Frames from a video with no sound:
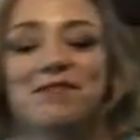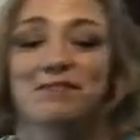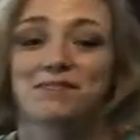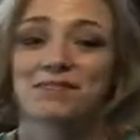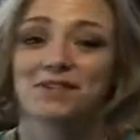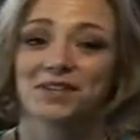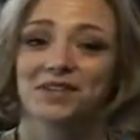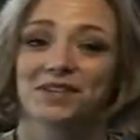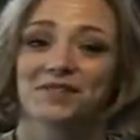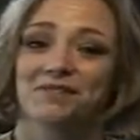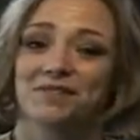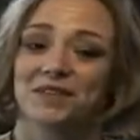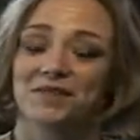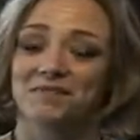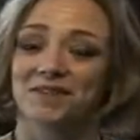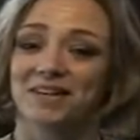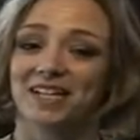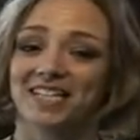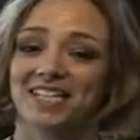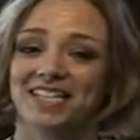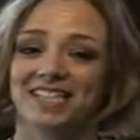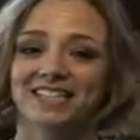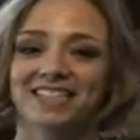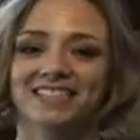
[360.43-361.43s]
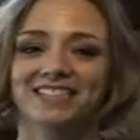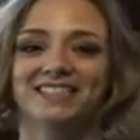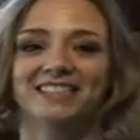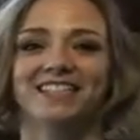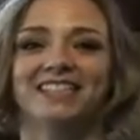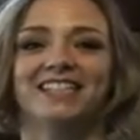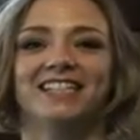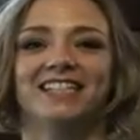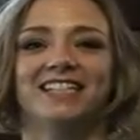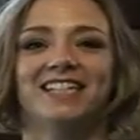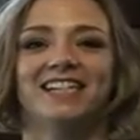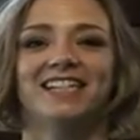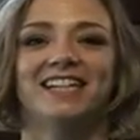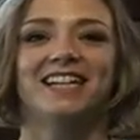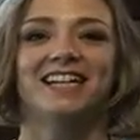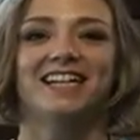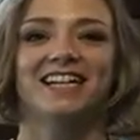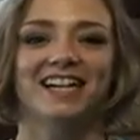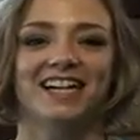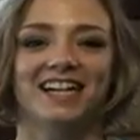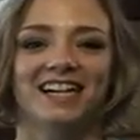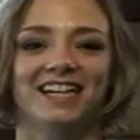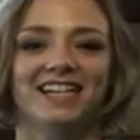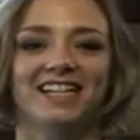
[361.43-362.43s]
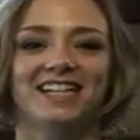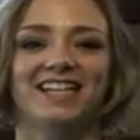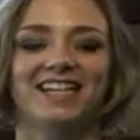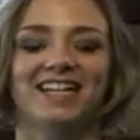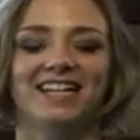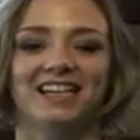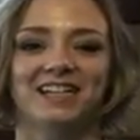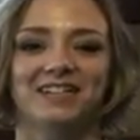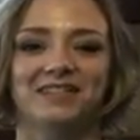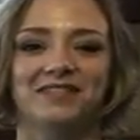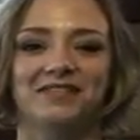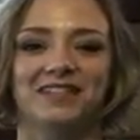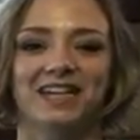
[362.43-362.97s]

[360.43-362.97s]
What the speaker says: people give me money. I have